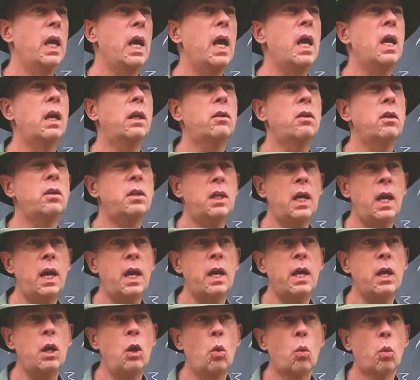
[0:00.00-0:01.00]
and
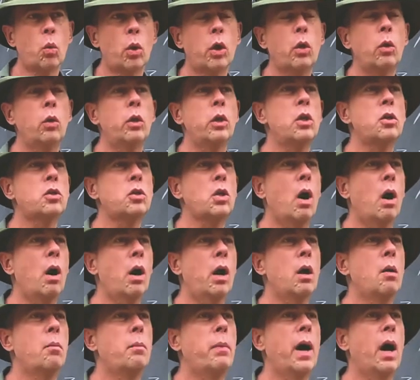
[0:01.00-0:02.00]
today we're going to
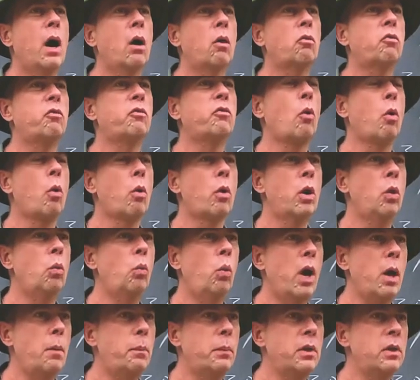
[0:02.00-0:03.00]
talk about
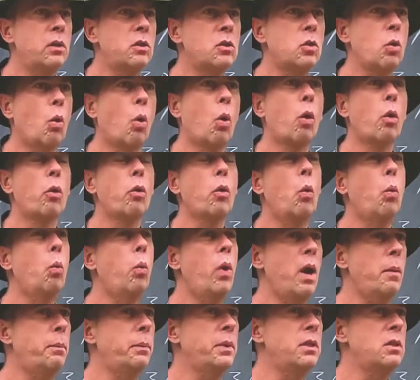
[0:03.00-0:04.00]
foreign weapons or the
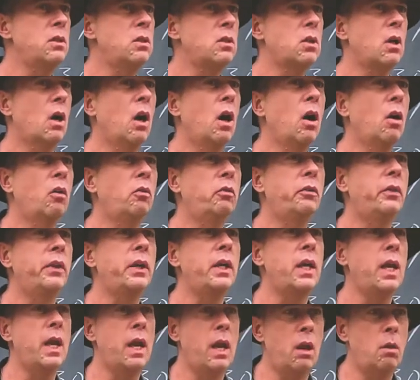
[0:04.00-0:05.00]
weapons of
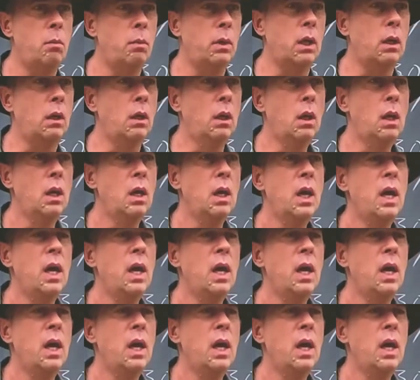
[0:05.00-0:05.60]
the enemy.